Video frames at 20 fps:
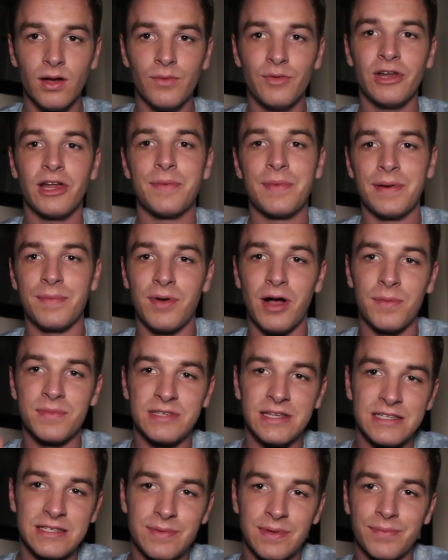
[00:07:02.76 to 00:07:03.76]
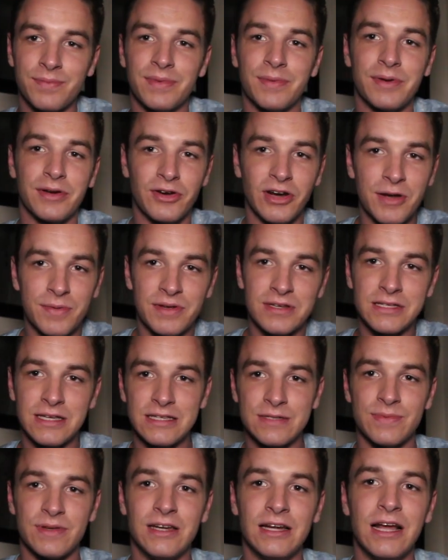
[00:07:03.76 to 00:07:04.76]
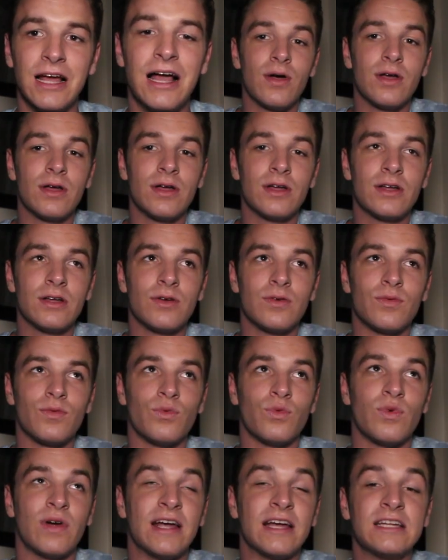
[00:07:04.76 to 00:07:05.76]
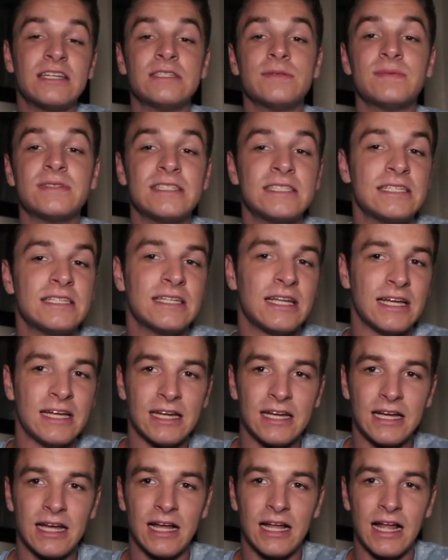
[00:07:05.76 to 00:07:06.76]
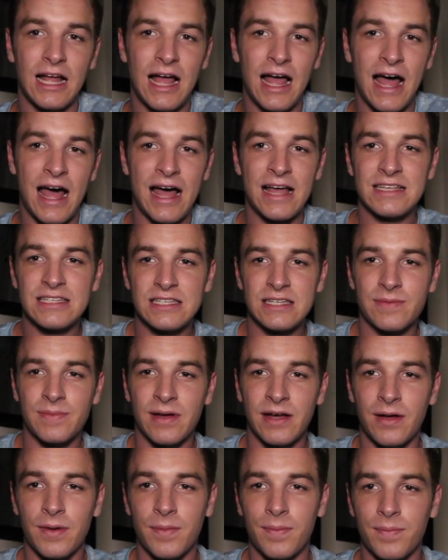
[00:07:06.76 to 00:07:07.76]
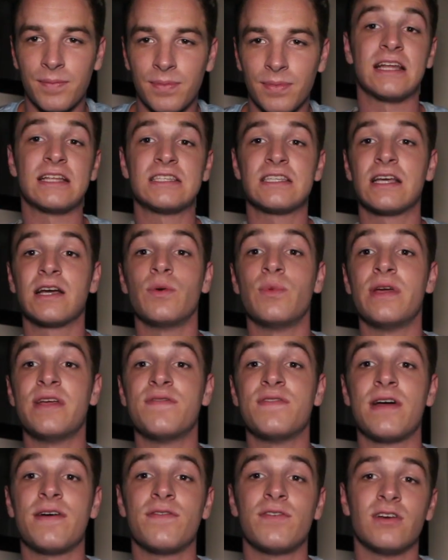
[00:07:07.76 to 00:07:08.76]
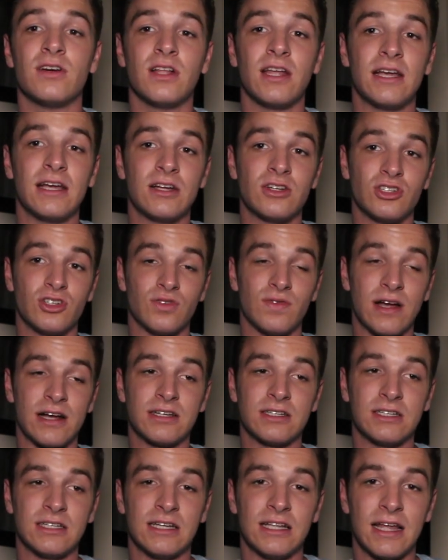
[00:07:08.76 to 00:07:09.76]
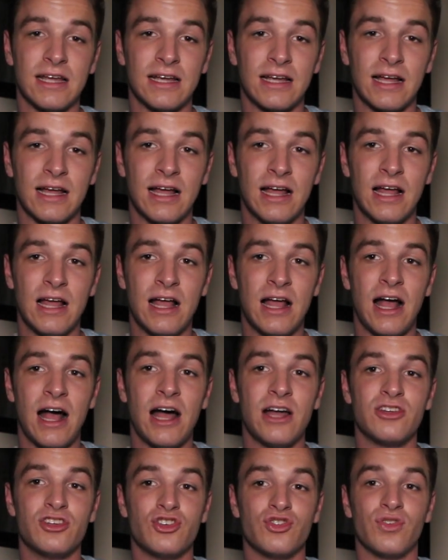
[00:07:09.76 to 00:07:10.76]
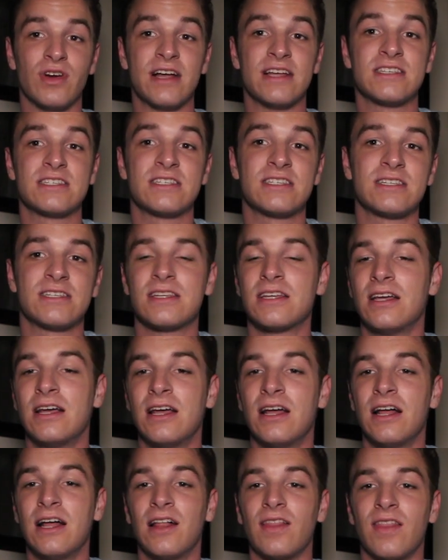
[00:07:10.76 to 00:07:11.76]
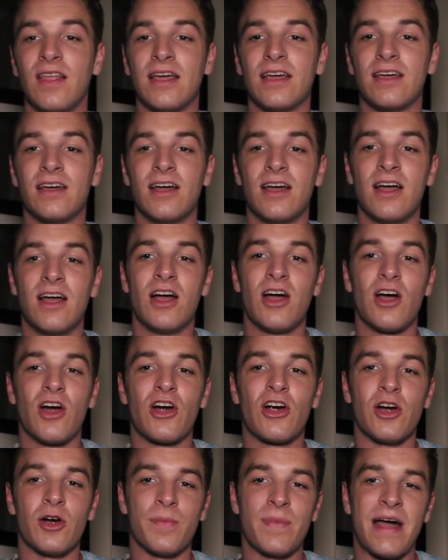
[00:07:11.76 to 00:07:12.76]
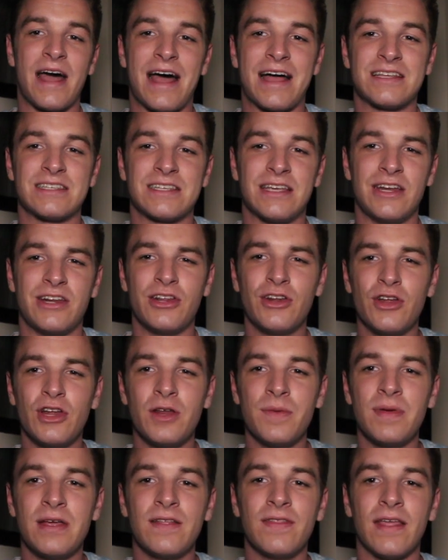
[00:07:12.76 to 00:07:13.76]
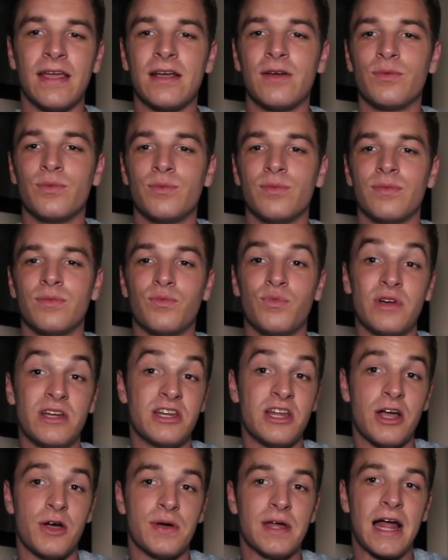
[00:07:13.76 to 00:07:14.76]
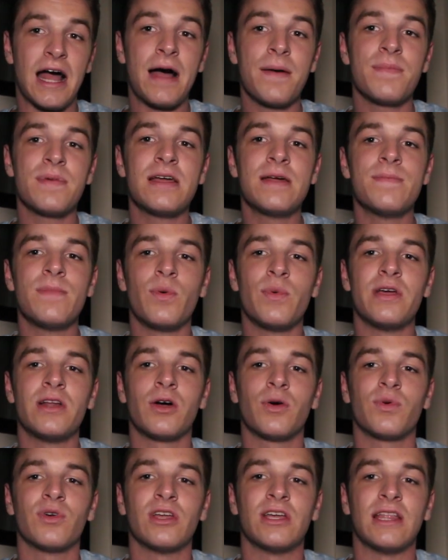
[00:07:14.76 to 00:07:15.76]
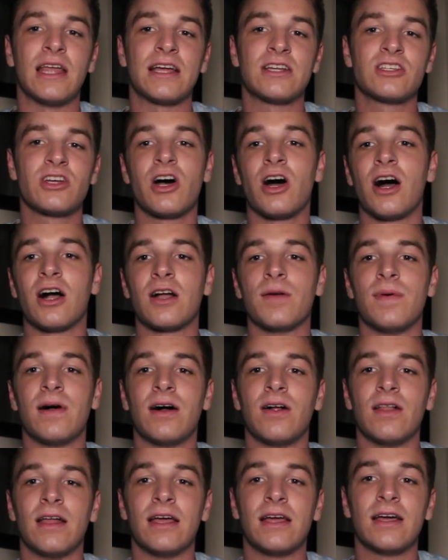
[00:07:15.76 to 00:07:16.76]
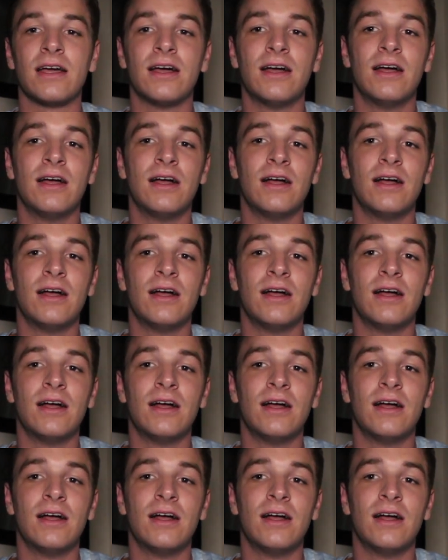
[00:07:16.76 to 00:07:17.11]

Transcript: Well, not my mom's husband, but my grandma's husband. Randomly, like, asked about, it's like, we've never, like, directly, like, addressed, like, her passing. You know what I mean? Like, we know it happened, but we don't really, like, talk about, like,